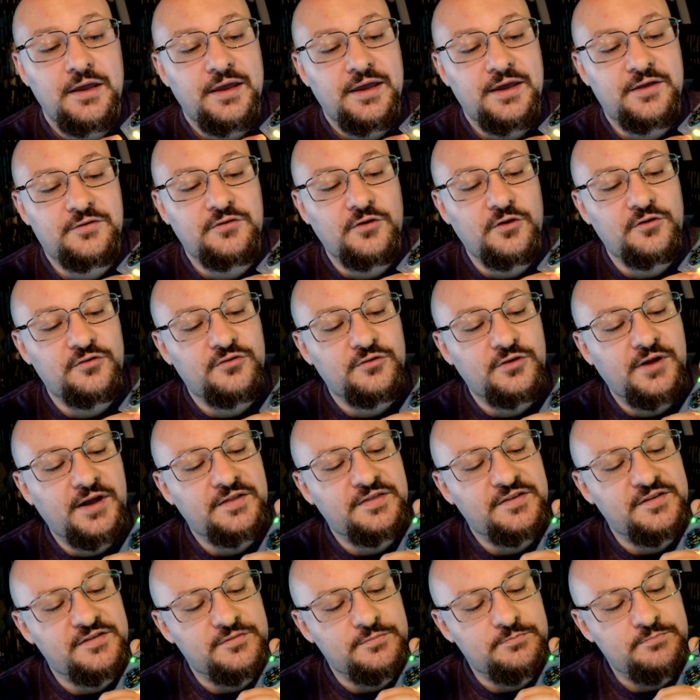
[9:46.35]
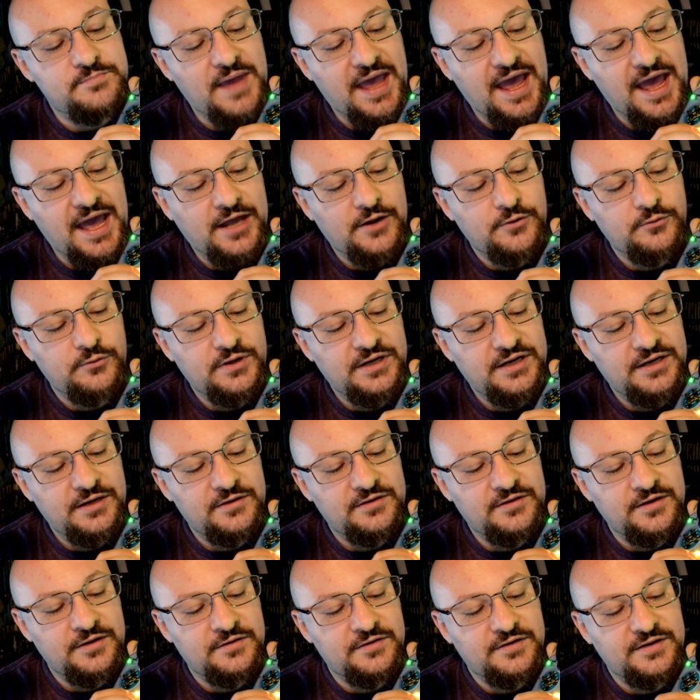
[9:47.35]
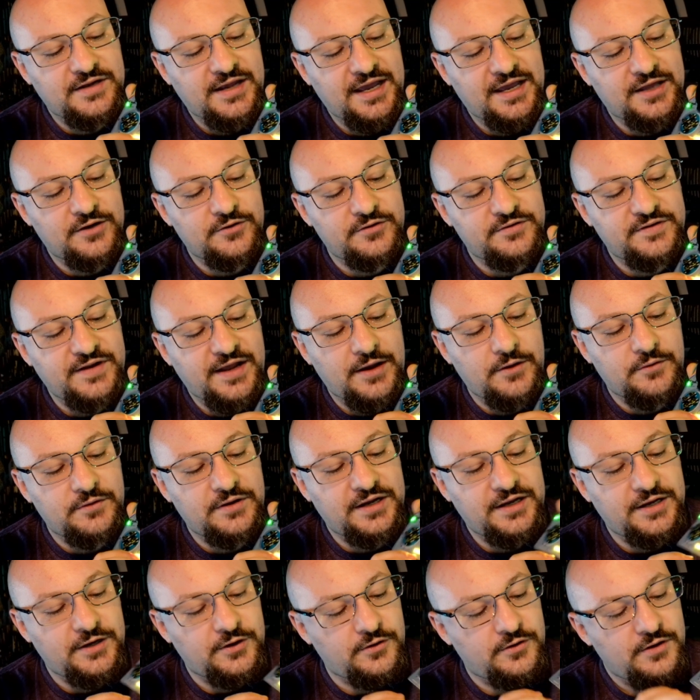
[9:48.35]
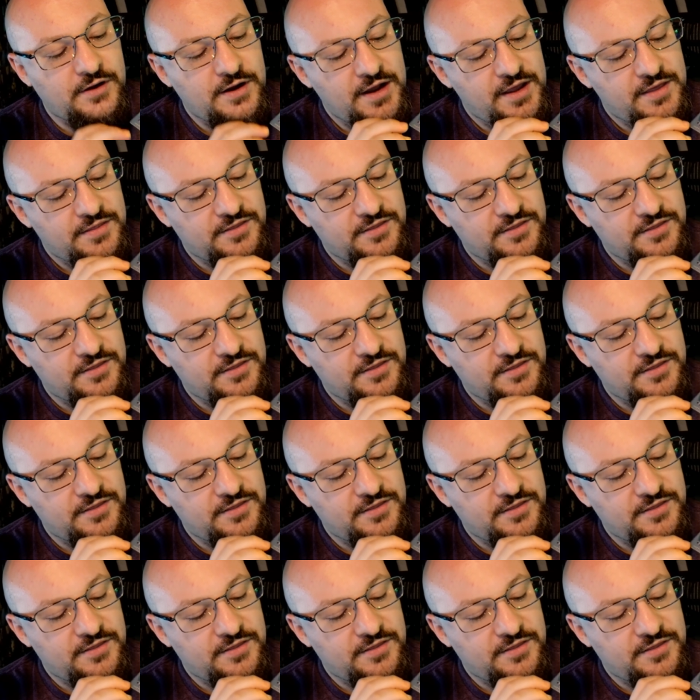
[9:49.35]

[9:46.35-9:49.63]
It's also got this battery indicator down here,